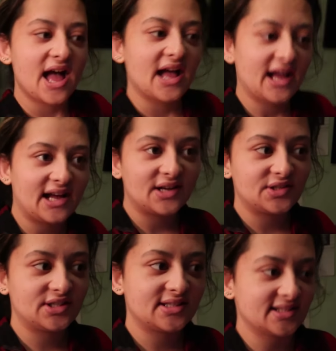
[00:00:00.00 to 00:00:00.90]
I
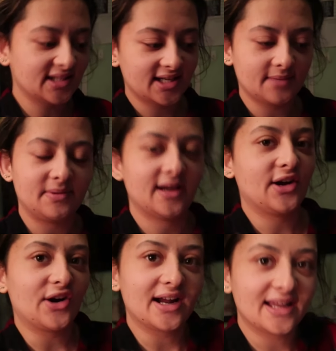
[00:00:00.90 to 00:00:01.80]
was just like a bit
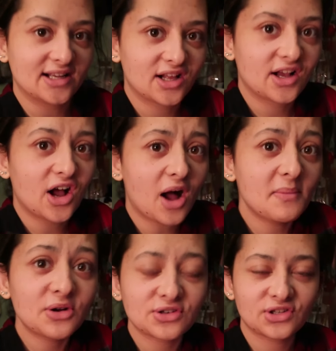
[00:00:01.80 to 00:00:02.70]
hungry. And
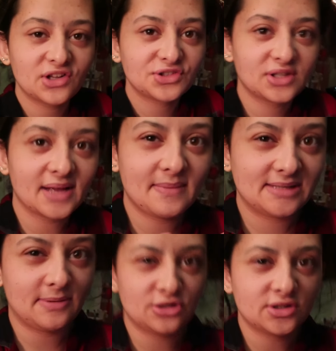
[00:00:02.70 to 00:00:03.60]
almond croissants are like my
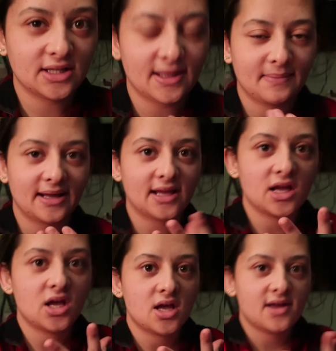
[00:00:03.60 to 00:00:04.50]
specialty. Like I
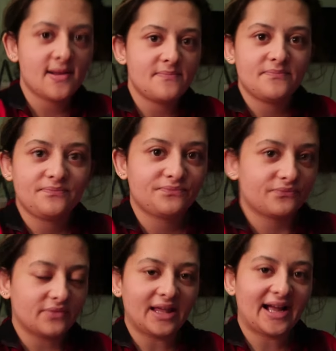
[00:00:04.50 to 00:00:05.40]

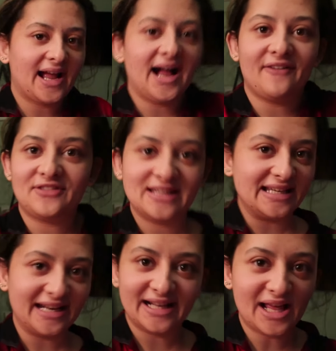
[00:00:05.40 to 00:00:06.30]
have to
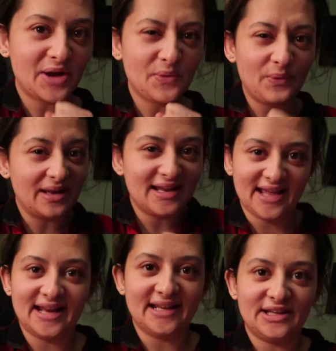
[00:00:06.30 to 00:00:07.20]
eat it like when I
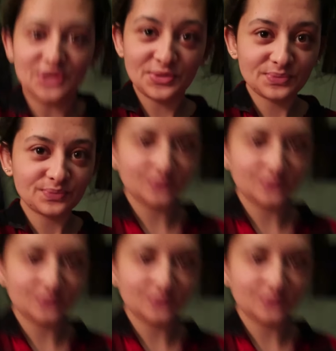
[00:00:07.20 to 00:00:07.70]
get it, you know?